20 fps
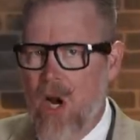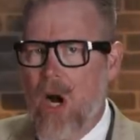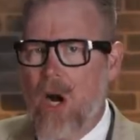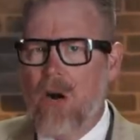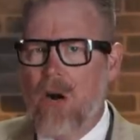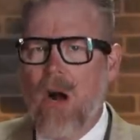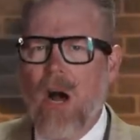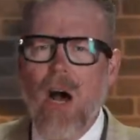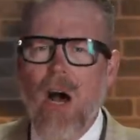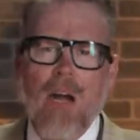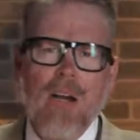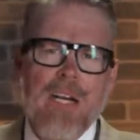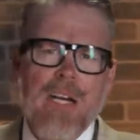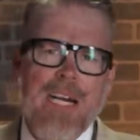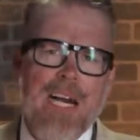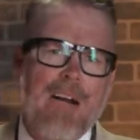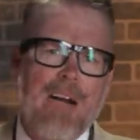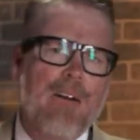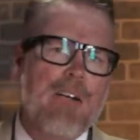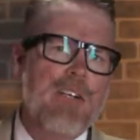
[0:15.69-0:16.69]
are
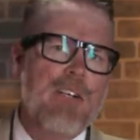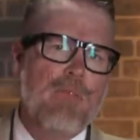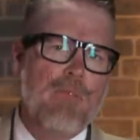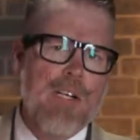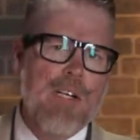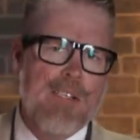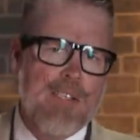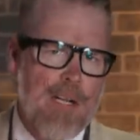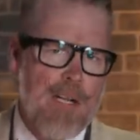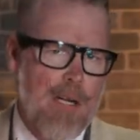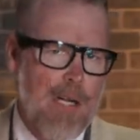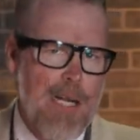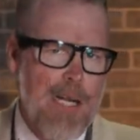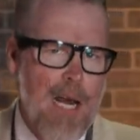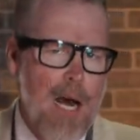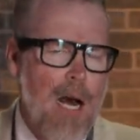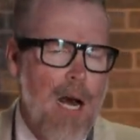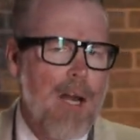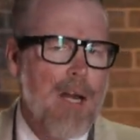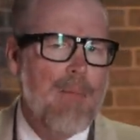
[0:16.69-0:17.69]
uncharacteristically
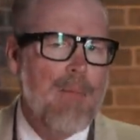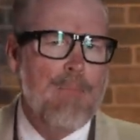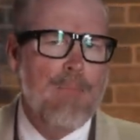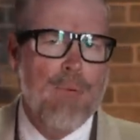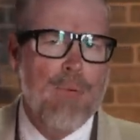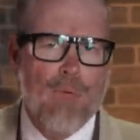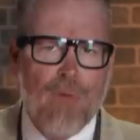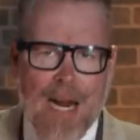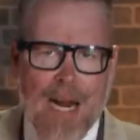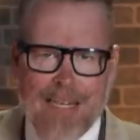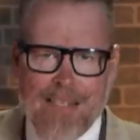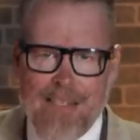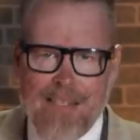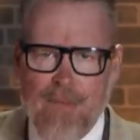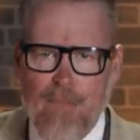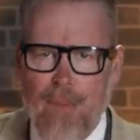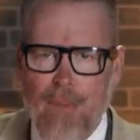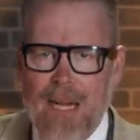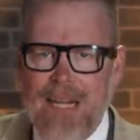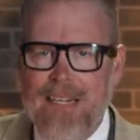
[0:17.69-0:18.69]

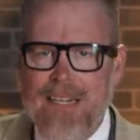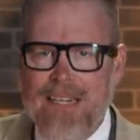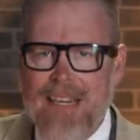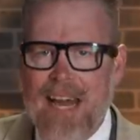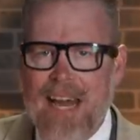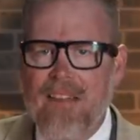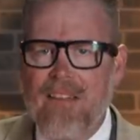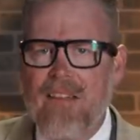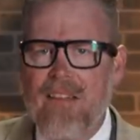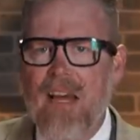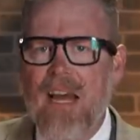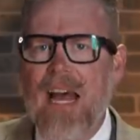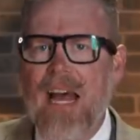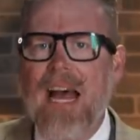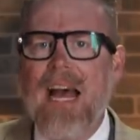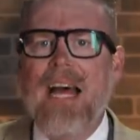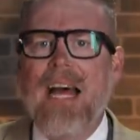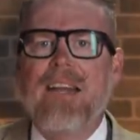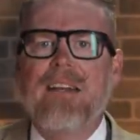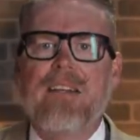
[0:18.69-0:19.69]
unimpressed by death
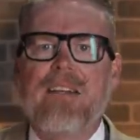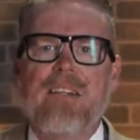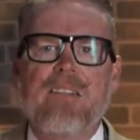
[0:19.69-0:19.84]
and